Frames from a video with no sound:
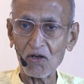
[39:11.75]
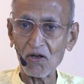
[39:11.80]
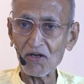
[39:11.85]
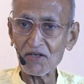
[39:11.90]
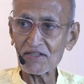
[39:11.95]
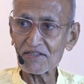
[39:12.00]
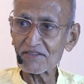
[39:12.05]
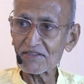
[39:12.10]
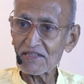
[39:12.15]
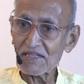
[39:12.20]

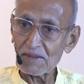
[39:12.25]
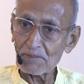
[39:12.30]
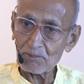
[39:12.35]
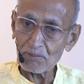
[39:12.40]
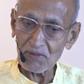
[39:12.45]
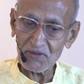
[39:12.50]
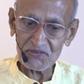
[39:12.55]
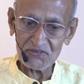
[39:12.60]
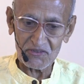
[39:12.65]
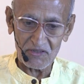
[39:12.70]
God in
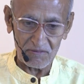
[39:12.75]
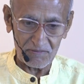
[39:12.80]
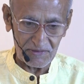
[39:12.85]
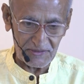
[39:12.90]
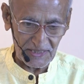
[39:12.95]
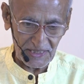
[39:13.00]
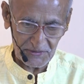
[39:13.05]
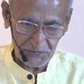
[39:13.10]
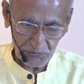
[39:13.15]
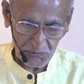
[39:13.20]
the
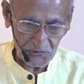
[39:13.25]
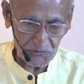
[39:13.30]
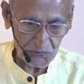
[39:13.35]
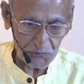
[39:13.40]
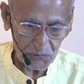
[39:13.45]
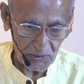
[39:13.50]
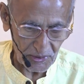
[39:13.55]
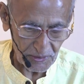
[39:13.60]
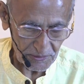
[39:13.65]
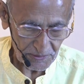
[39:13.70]
impersonal way, that's
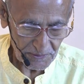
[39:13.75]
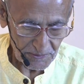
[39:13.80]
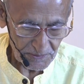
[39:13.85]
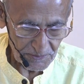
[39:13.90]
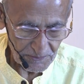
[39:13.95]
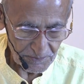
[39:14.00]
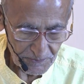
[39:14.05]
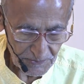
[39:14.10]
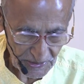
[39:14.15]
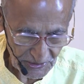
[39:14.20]
what you are,